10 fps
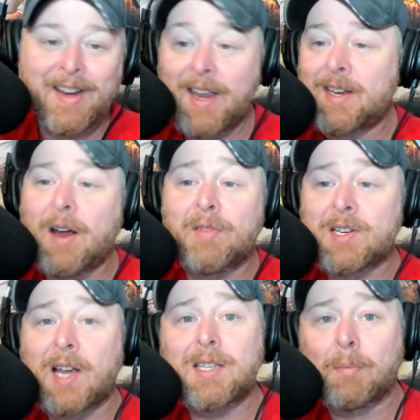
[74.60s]
he never
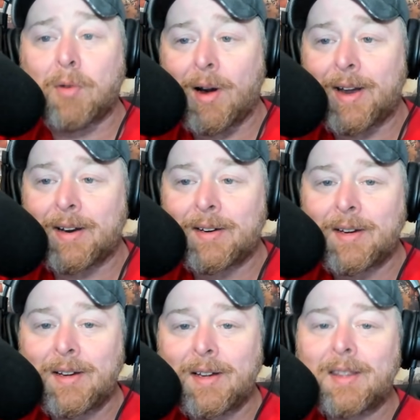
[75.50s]
takes a break.
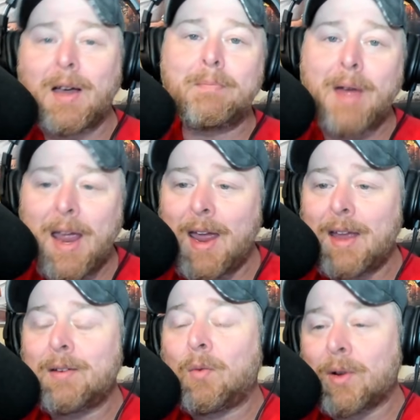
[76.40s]
The
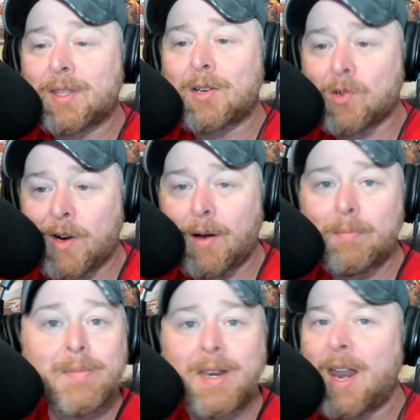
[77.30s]
man with the drip
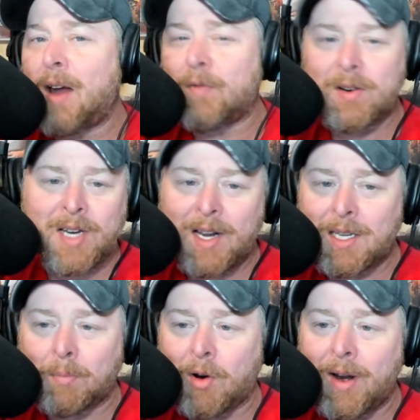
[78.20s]
never
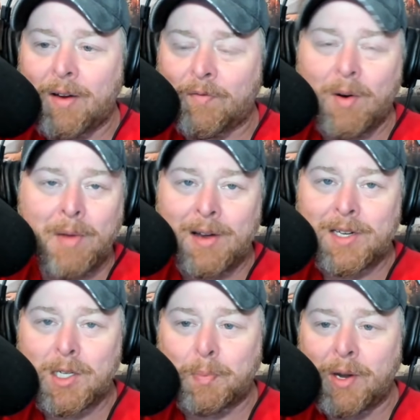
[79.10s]
takes a break from
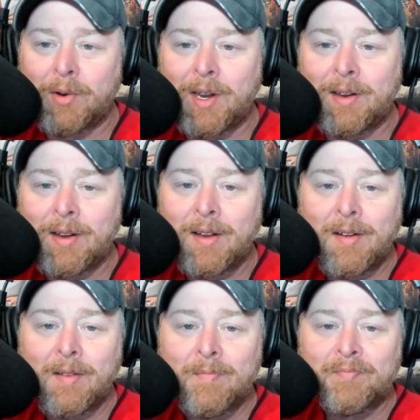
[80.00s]
Undisputed.
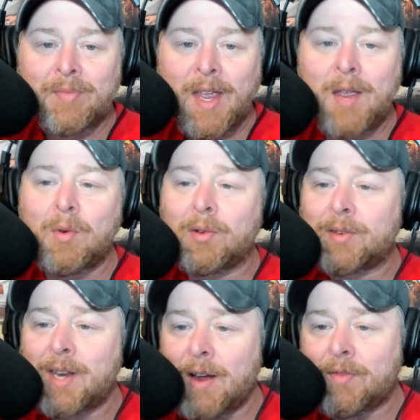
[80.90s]
He will
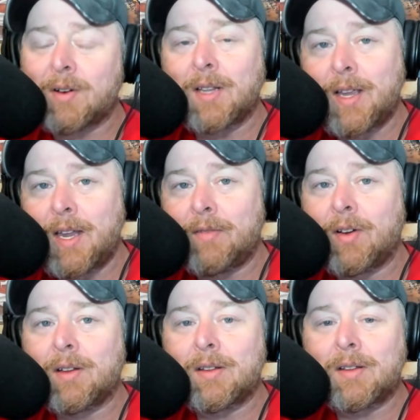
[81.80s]
never
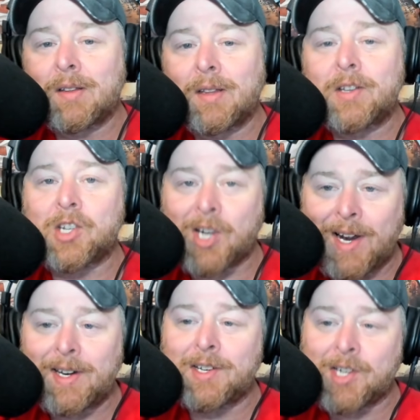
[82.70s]
leave
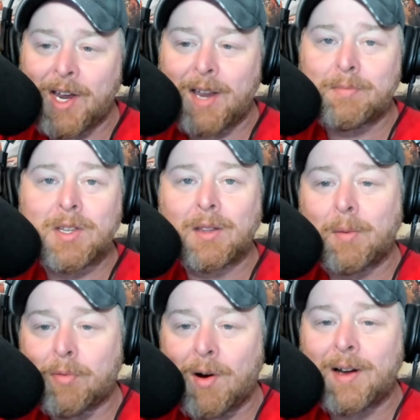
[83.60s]
LeChina James,
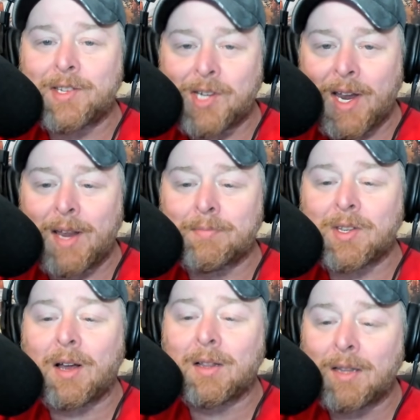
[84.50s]
LeBron James,
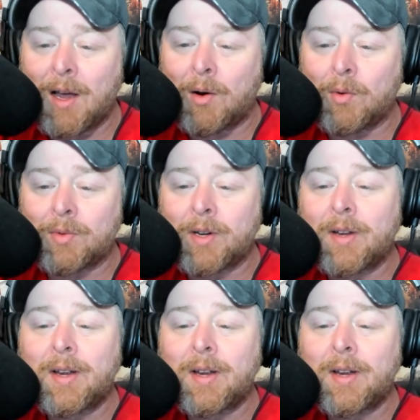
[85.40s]
alone.